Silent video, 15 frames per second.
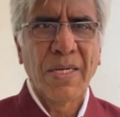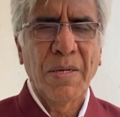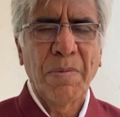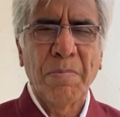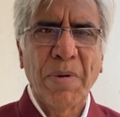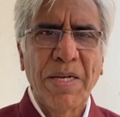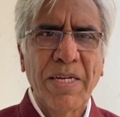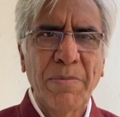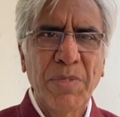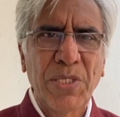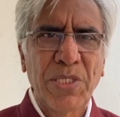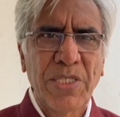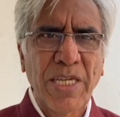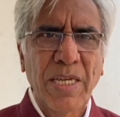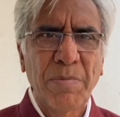My name is
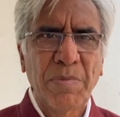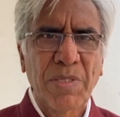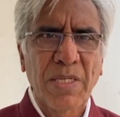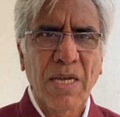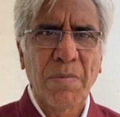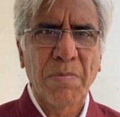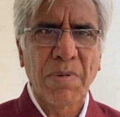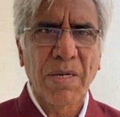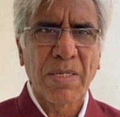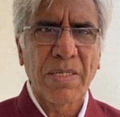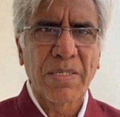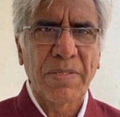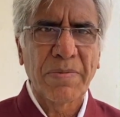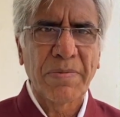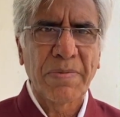James Ambat.
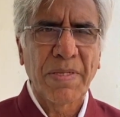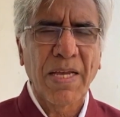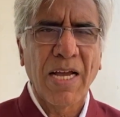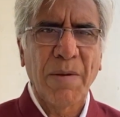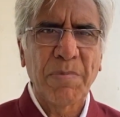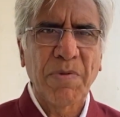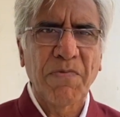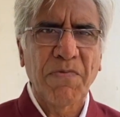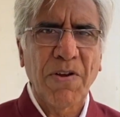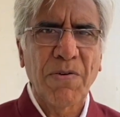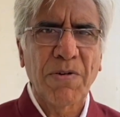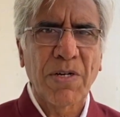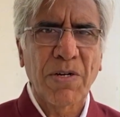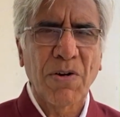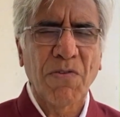I'm the
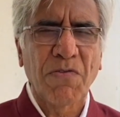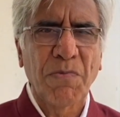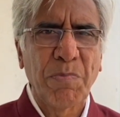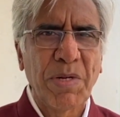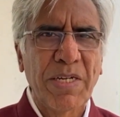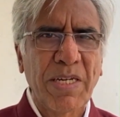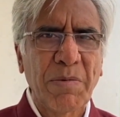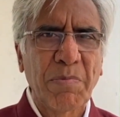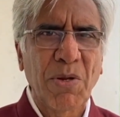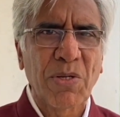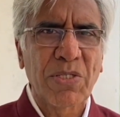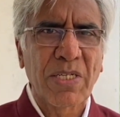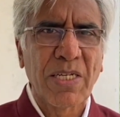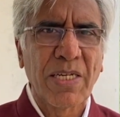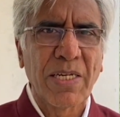founder of Building
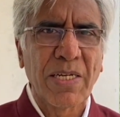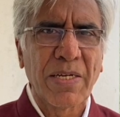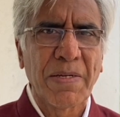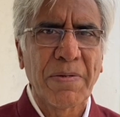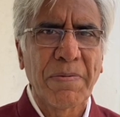Blocks India.